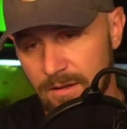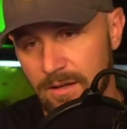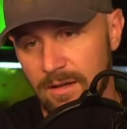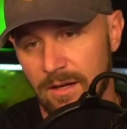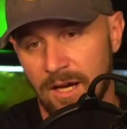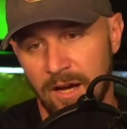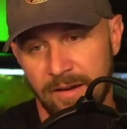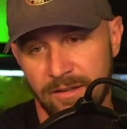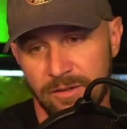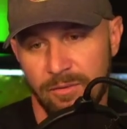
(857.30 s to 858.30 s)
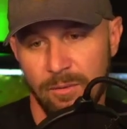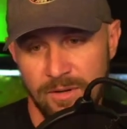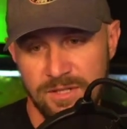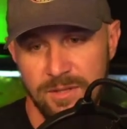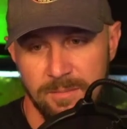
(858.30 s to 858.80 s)
I look forward
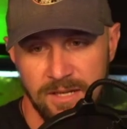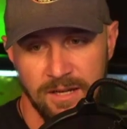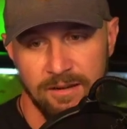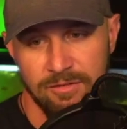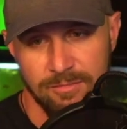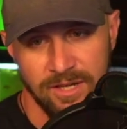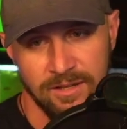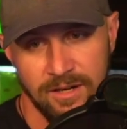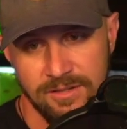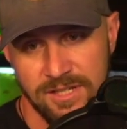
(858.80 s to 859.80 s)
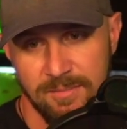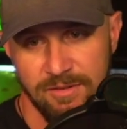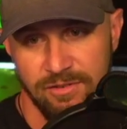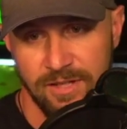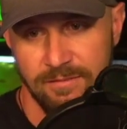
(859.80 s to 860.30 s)
to meeting everybody there. It's going to be
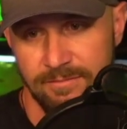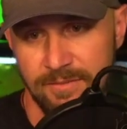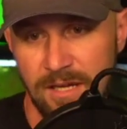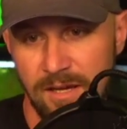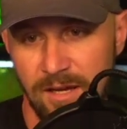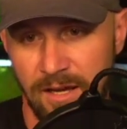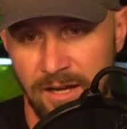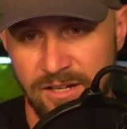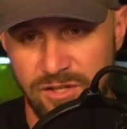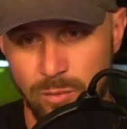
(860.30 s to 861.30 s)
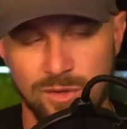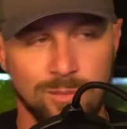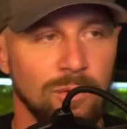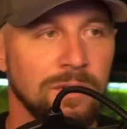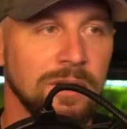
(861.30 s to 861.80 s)
fun. And I just wish more
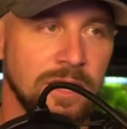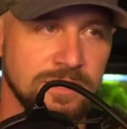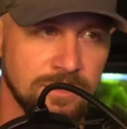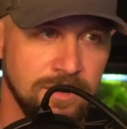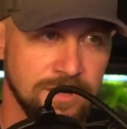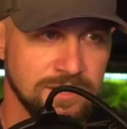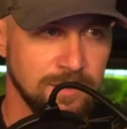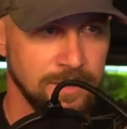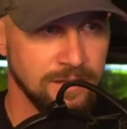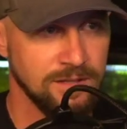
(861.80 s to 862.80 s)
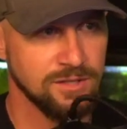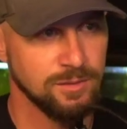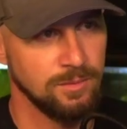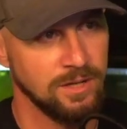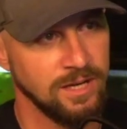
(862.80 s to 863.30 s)
content creators could be at this one.
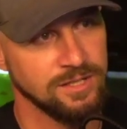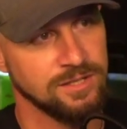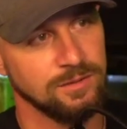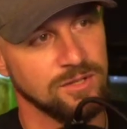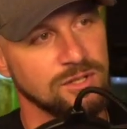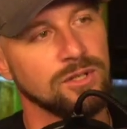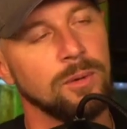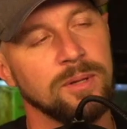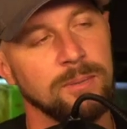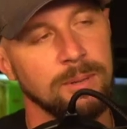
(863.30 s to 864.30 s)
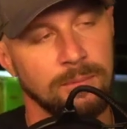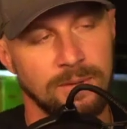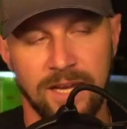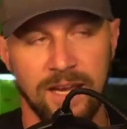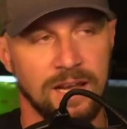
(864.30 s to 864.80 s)
There's just so many people. I
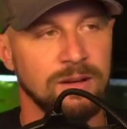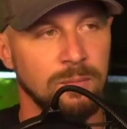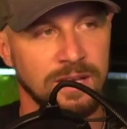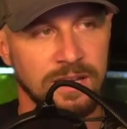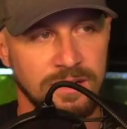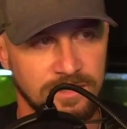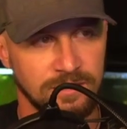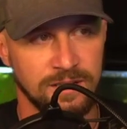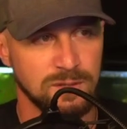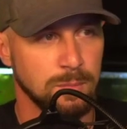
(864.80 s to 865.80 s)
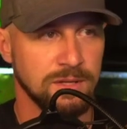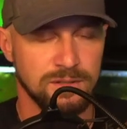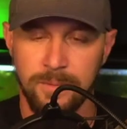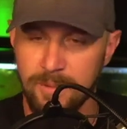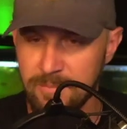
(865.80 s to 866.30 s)
don't even want to get into the list because it'll
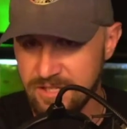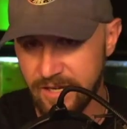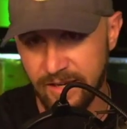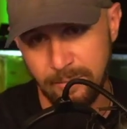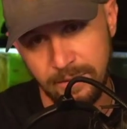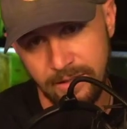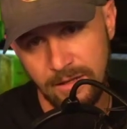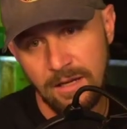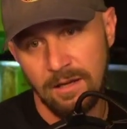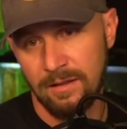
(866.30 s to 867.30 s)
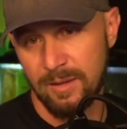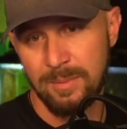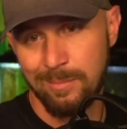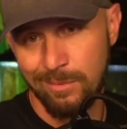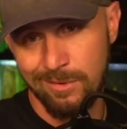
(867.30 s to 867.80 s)
make me sad. But a lot of people
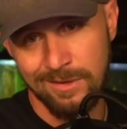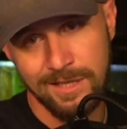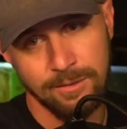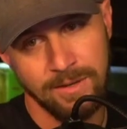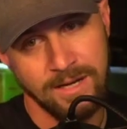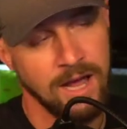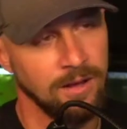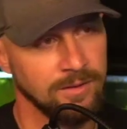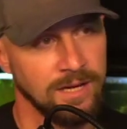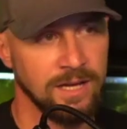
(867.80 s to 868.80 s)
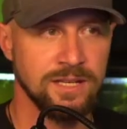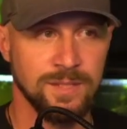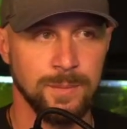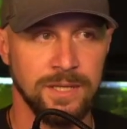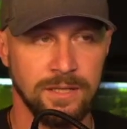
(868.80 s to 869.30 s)
that are in here right now that I got to
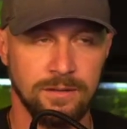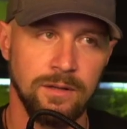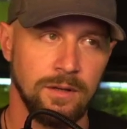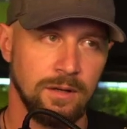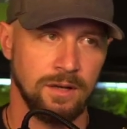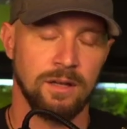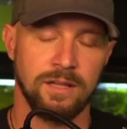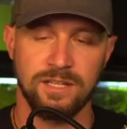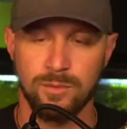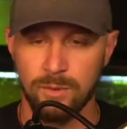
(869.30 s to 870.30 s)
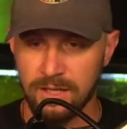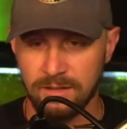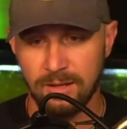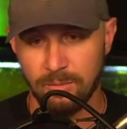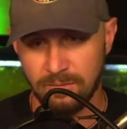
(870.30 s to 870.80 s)
meet last weekend, they
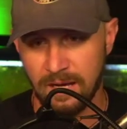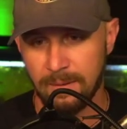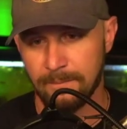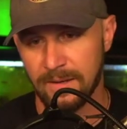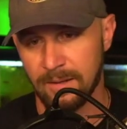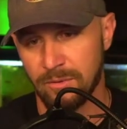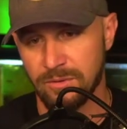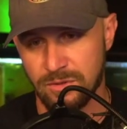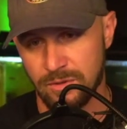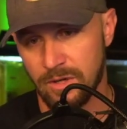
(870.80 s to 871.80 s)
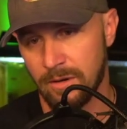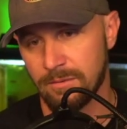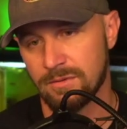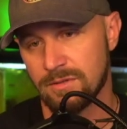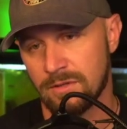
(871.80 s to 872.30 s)
will not be able to go.
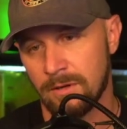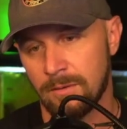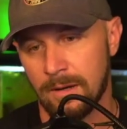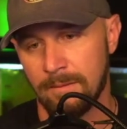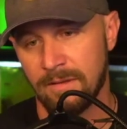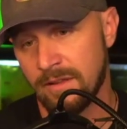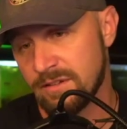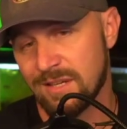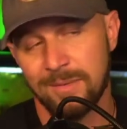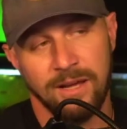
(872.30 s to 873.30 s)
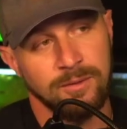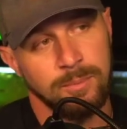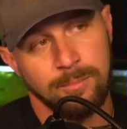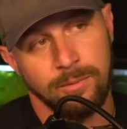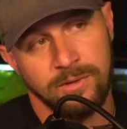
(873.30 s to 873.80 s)
So, and then there's going to be other
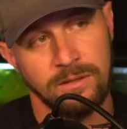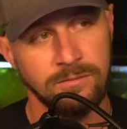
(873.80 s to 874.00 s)
people, though.